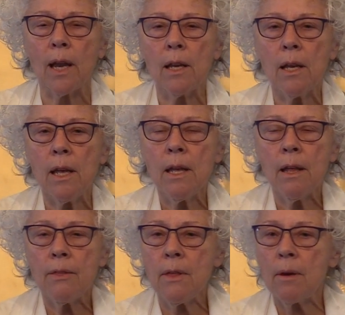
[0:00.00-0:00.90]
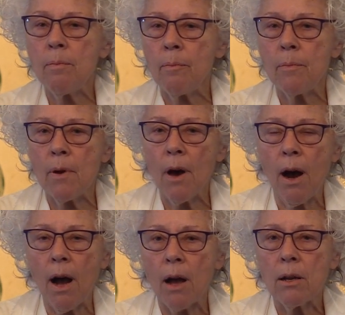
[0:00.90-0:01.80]
it. The
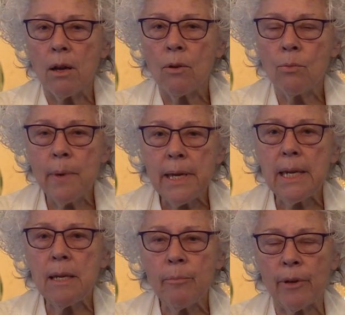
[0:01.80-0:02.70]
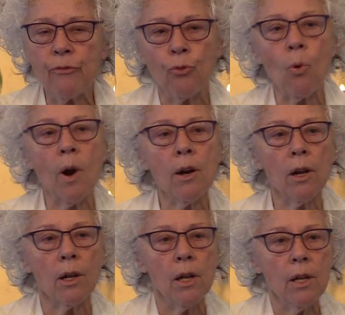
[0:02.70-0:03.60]
uh, reading
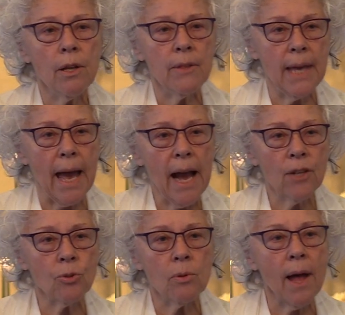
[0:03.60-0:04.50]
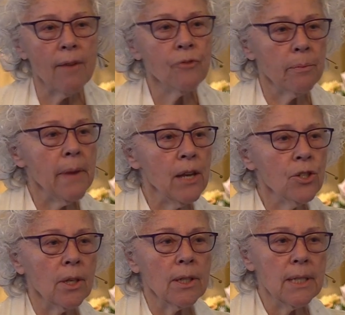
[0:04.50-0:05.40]
before the actual
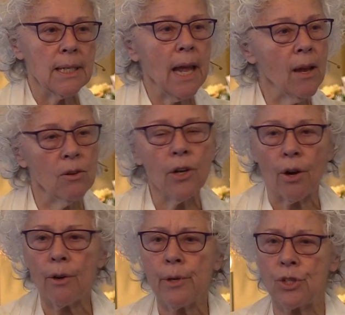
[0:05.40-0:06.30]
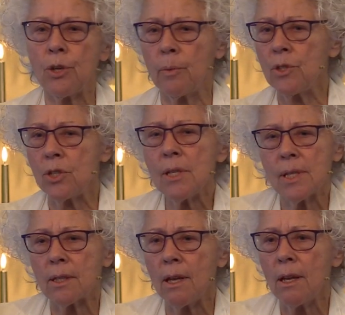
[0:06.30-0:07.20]
affirmation today on courage, it was
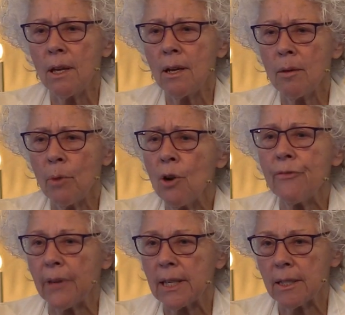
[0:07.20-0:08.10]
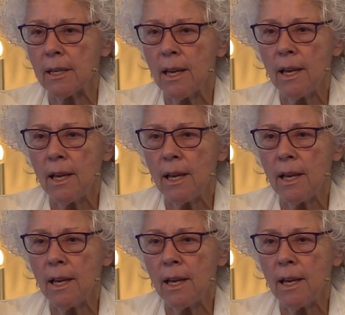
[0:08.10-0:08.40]
just perfect.